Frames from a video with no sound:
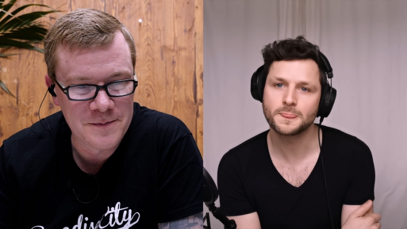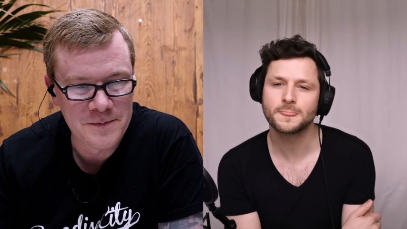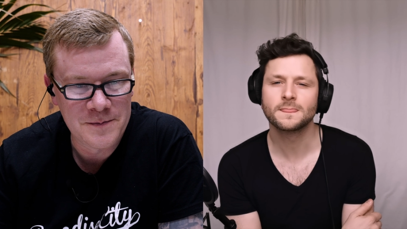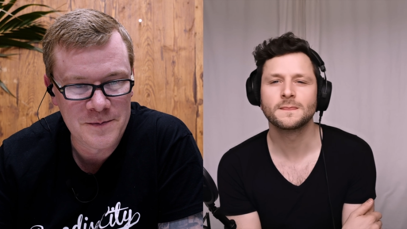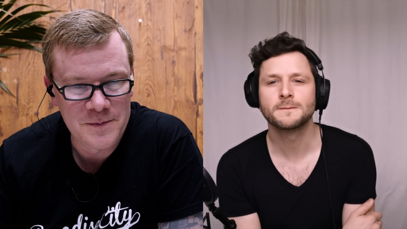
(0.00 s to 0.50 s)

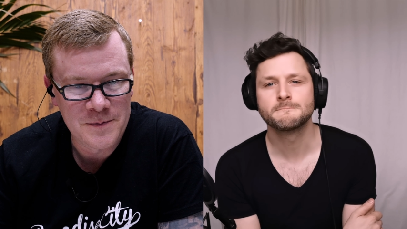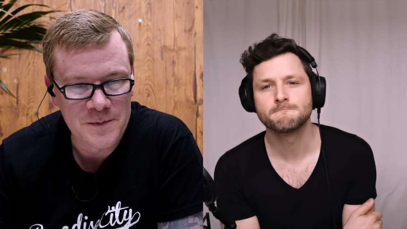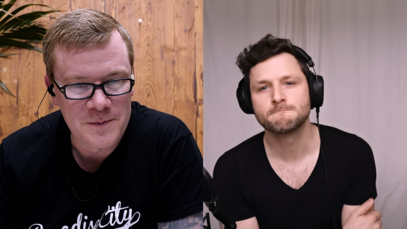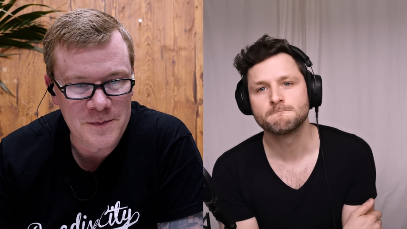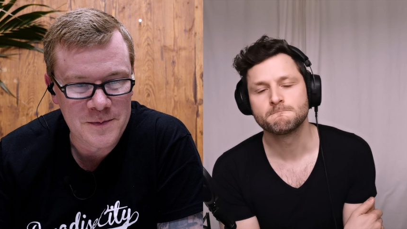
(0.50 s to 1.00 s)

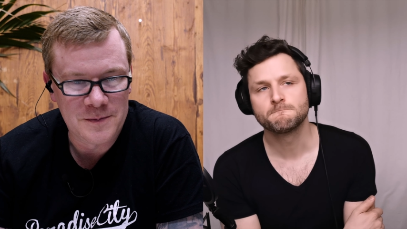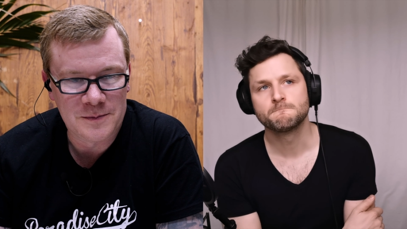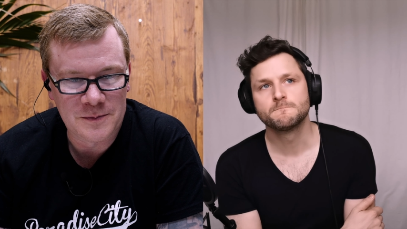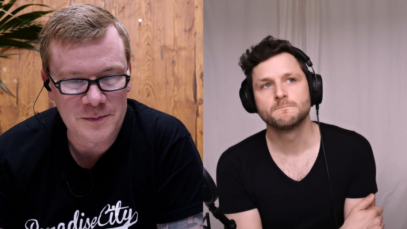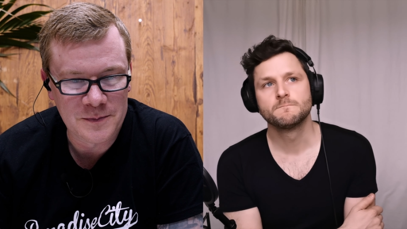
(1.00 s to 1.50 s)

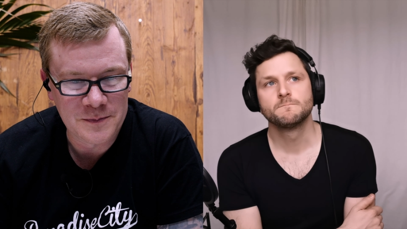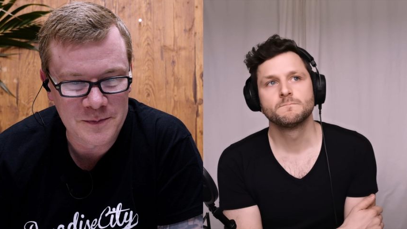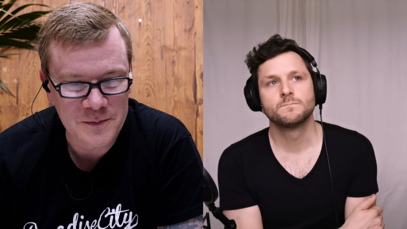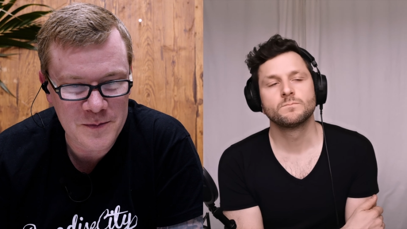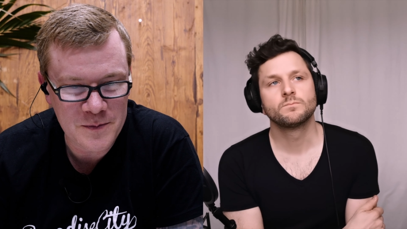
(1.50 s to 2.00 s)

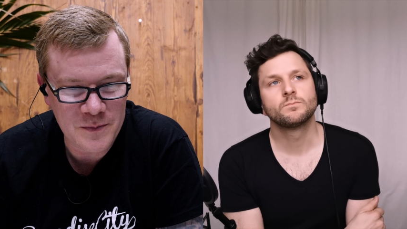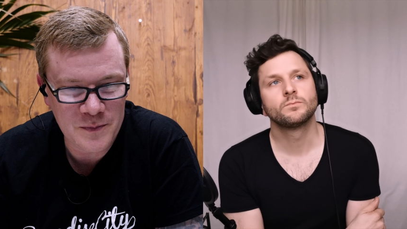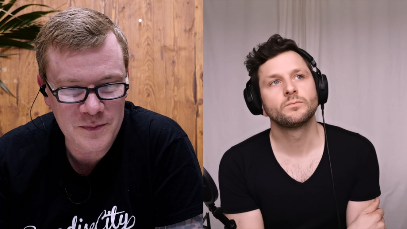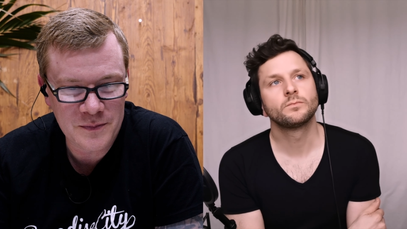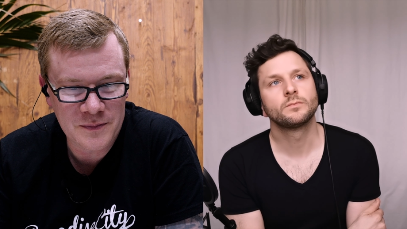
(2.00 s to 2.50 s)
(silence)